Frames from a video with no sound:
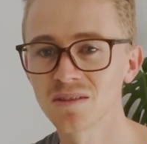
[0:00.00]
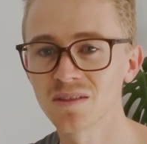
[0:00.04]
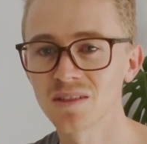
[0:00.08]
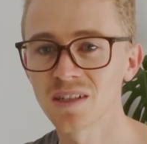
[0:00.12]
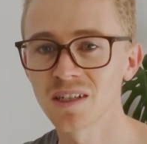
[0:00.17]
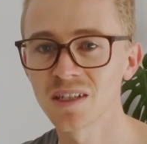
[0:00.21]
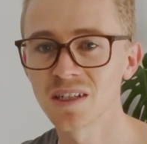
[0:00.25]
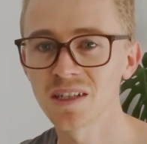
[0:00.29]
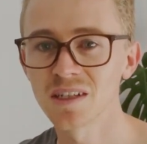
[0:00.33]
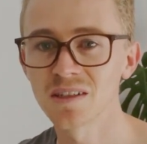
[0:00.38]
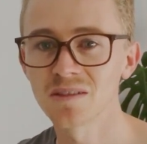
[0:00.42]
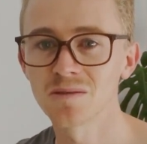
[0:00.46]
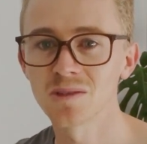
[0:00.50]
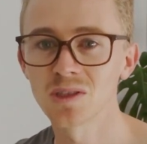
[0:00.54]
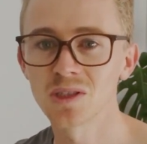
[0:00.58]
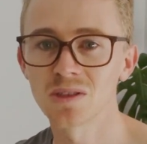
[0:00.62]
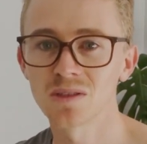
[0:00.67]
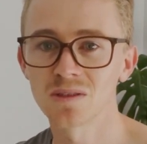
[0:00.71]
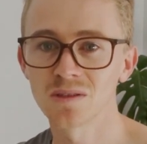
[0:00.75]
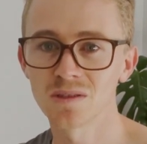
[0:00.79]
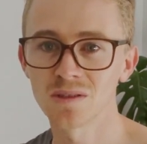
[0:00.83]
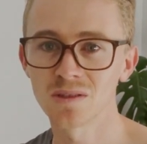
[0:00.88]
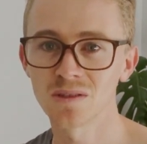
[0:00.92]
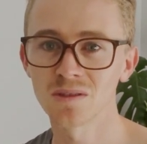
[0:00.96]

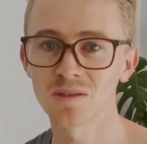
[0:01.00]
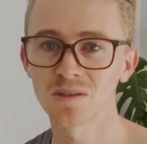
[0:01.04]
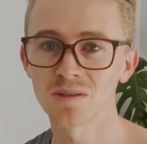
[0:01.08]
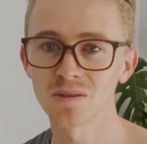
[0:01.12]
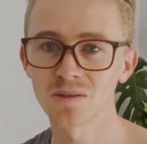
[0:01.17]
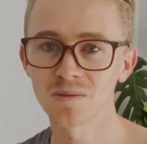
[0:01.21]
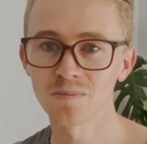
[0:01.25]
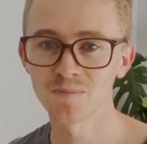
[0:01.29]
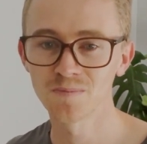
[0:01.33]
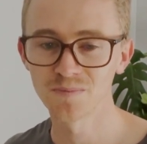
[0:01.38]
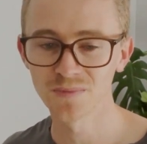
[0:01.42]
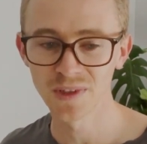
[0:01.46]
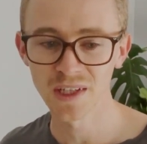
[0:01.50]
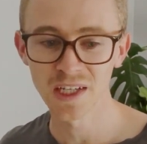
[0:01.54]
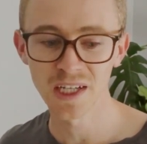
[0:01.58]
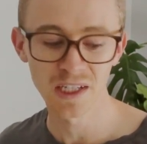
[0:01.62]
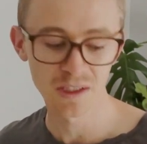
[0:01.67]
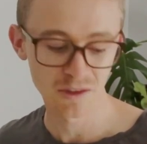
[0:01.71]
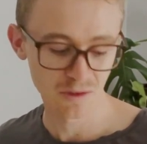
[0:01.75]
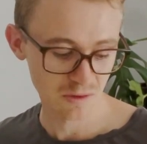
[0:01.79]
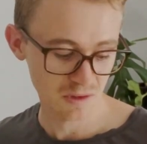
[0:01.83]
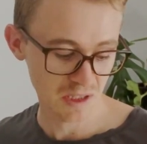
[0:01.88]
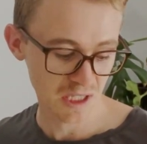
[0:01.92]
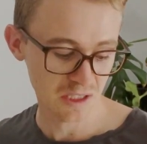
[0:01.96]
to
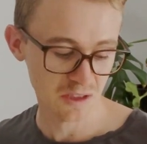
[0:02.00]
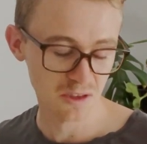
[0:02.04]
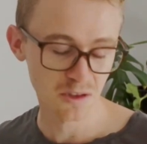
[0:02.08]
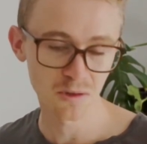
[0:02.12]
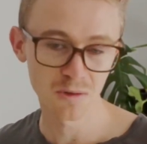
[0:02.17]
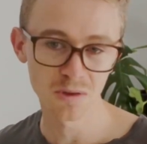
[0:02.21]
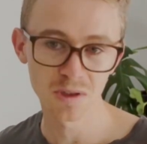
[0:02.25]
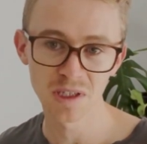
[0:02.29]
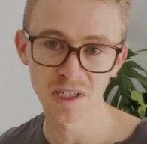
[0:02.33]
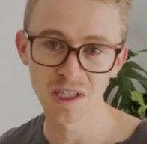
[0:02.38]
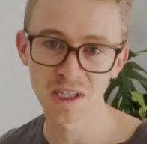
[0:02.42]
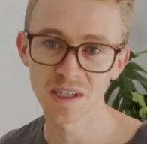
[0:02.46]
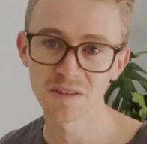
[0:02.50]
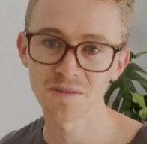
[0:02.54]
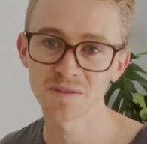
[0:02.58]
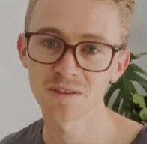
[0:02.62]
that 2.5